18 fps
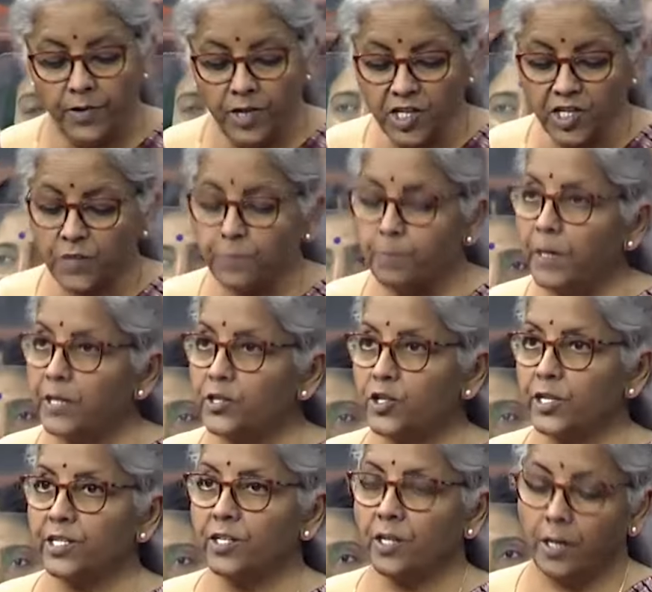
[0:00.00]
This
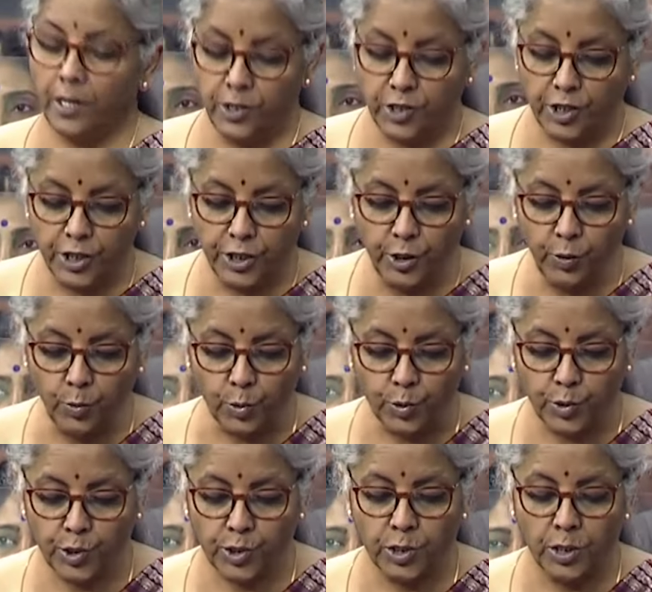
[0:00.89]
budget
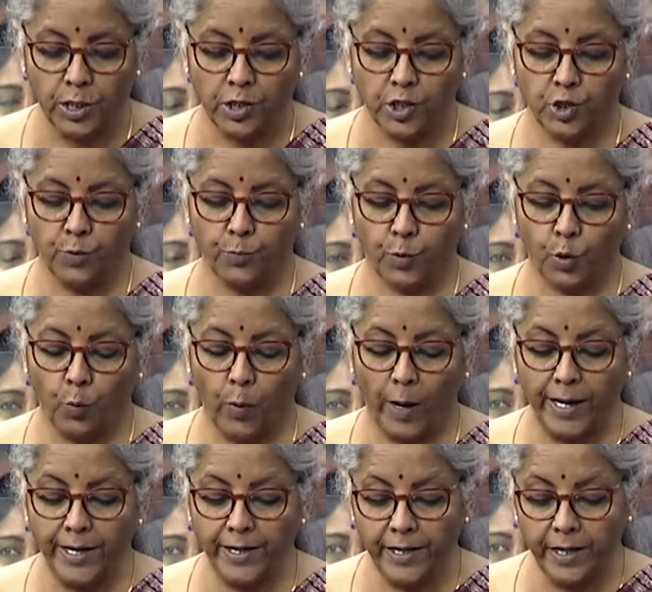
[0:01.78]
continues to
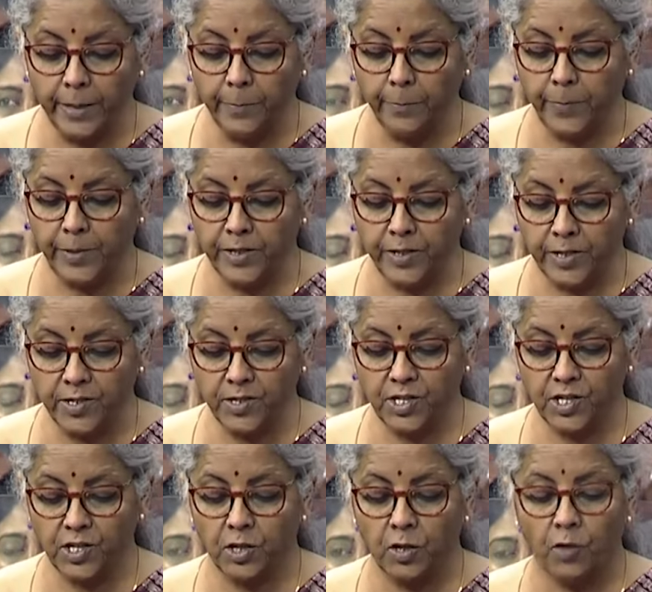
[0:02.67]
provide
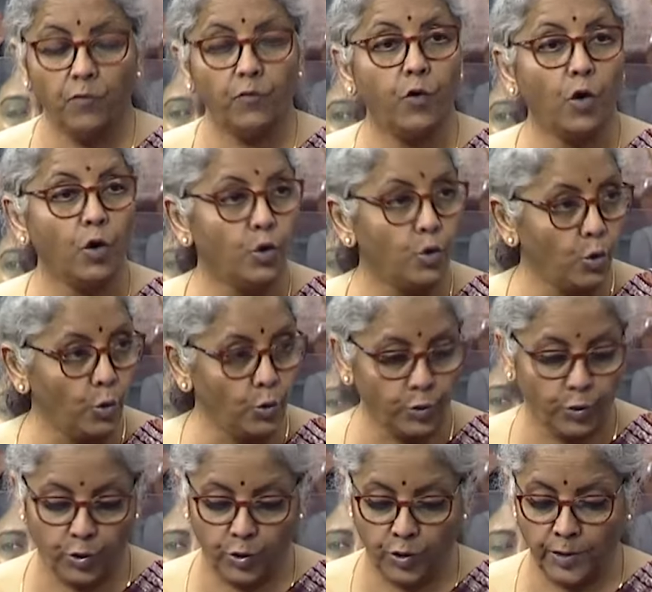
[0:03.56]
impetus for
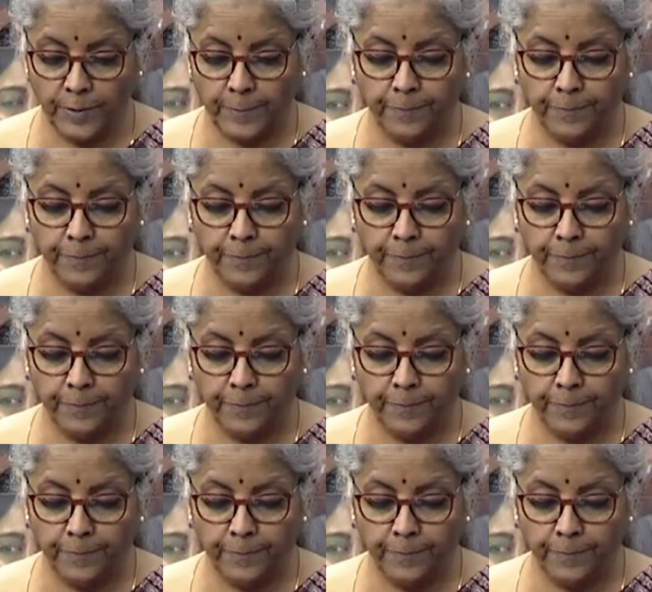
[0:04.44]
growth.